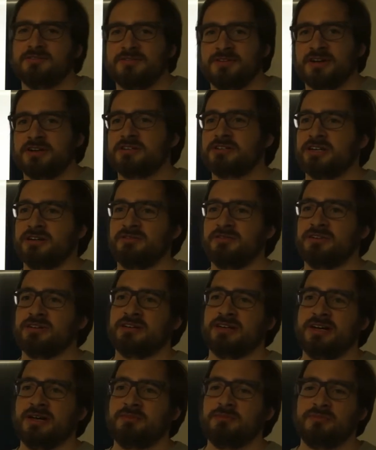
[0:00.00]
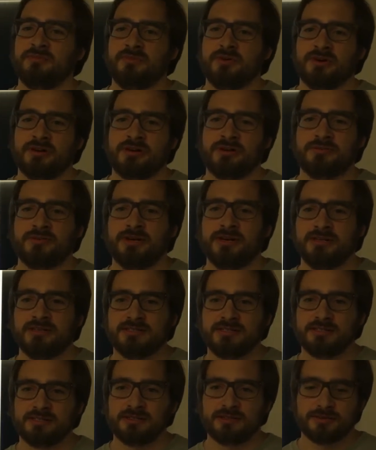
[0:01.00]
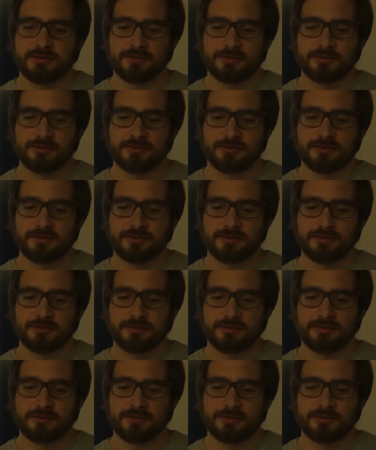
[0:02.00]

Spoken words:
fetch every time otherwise.